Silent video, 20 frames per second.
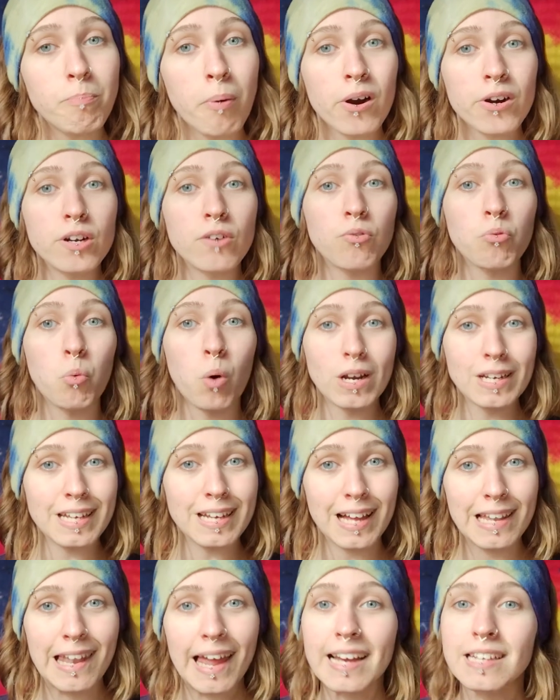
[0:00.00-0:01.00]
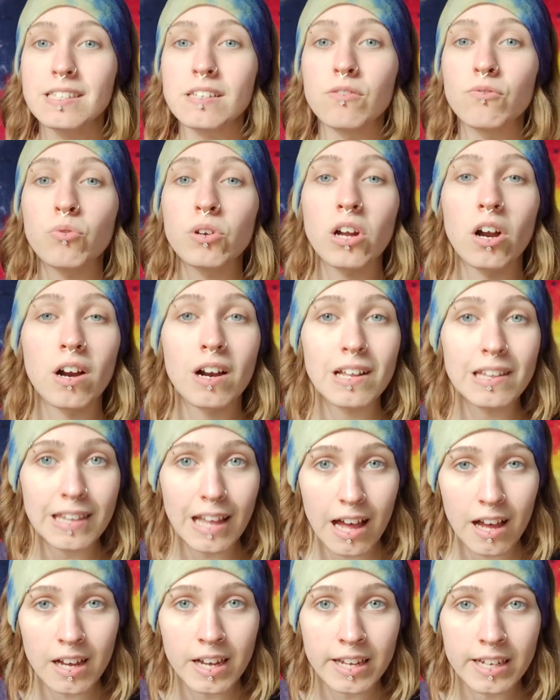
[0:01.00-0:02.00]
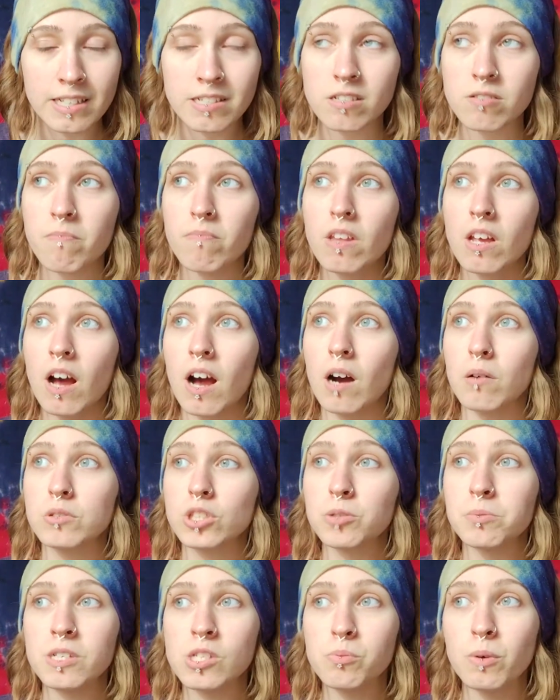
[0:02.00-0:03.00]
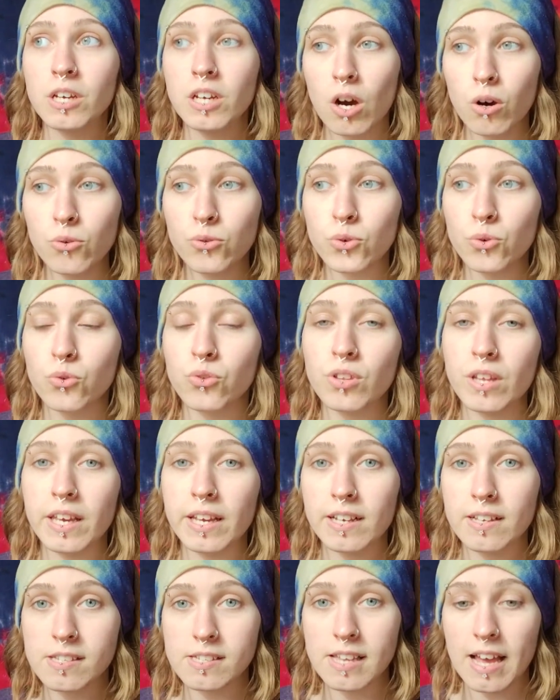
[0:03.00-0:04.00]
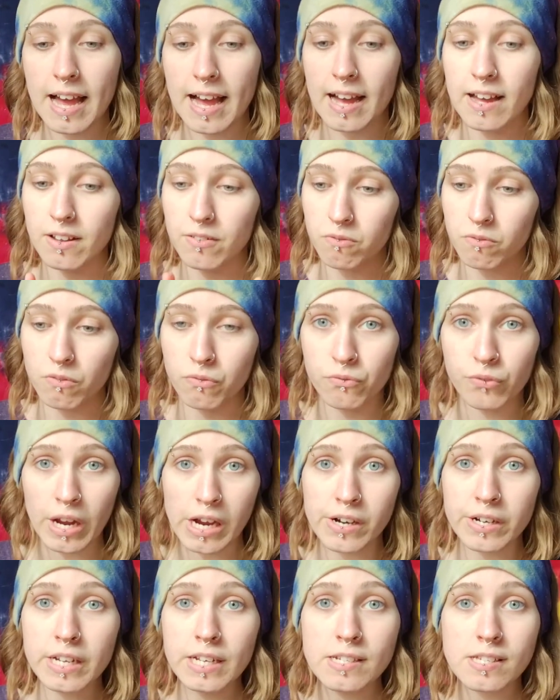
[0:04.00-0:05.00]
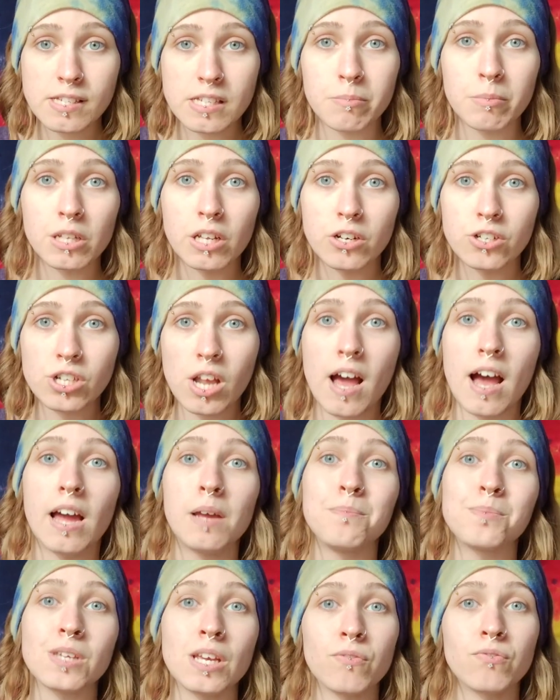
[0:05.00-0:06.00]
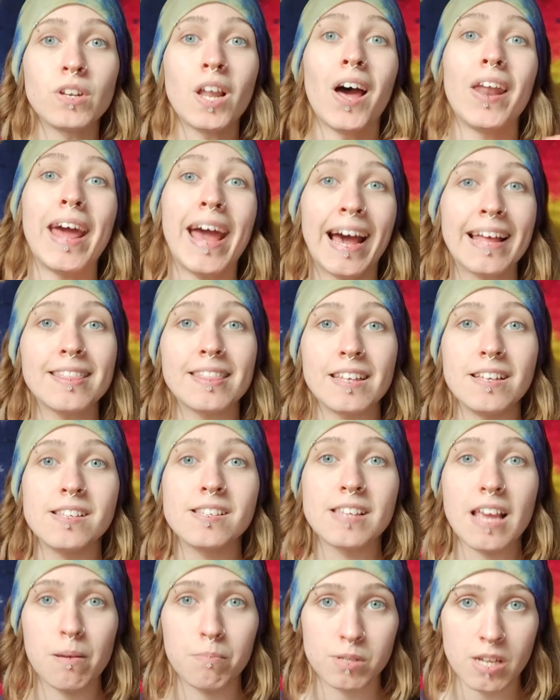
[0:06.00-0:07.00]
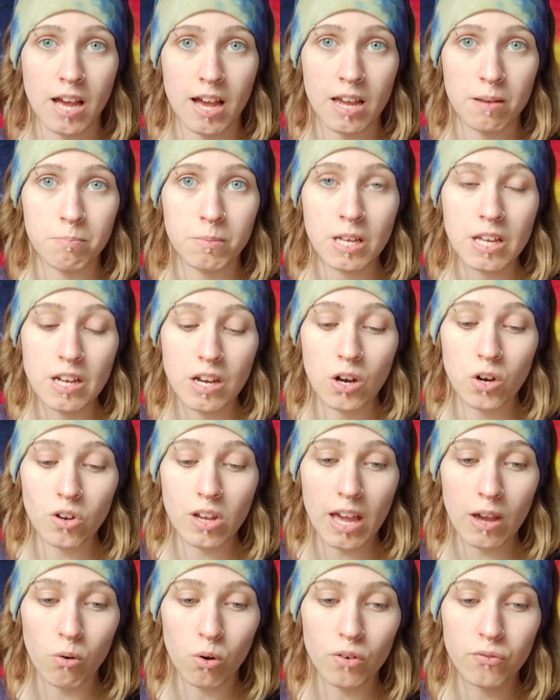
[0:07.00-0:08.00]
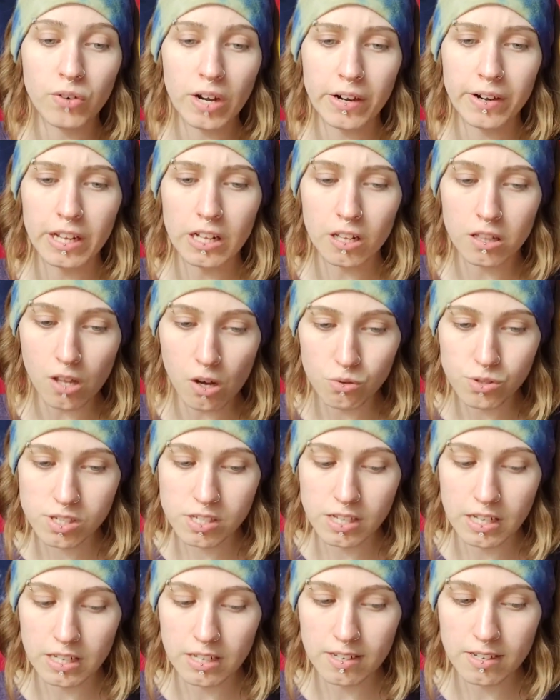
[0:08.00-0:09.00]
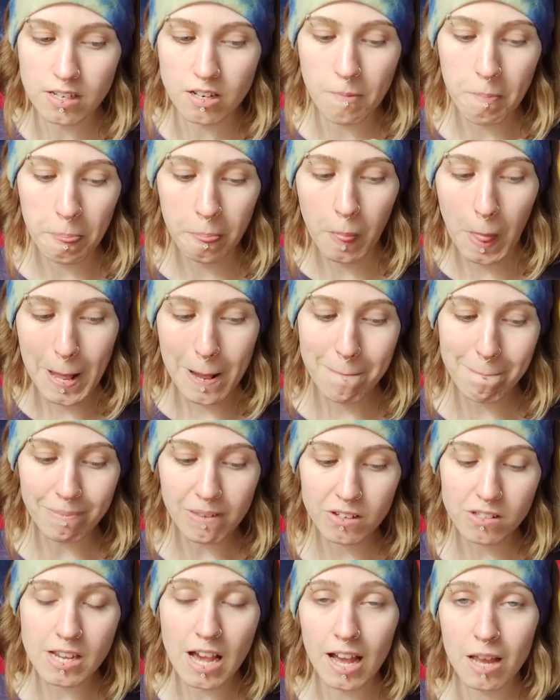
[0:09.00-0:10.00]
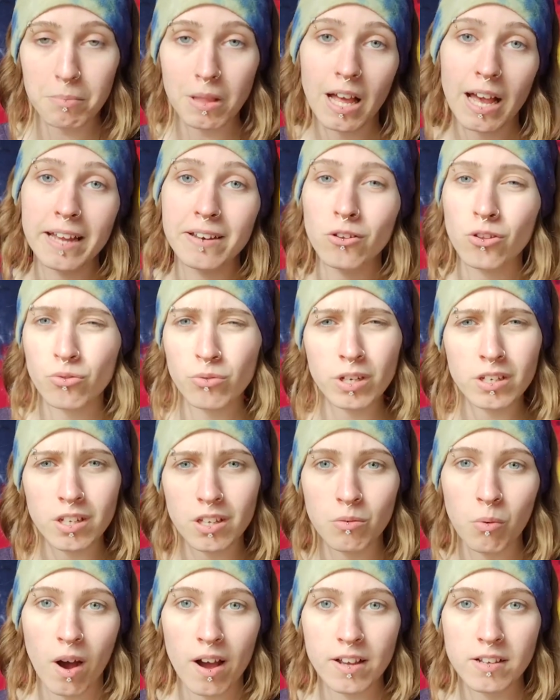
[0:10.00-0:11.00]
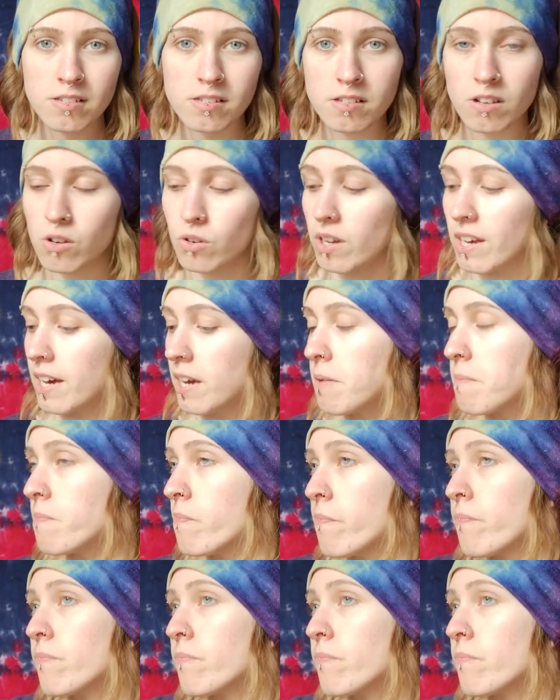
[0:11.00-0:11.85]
part of one collective, we are aligned, which means we go through things at very similar times, if not at the same time, okay, or very close in timeline 3D wise, okay?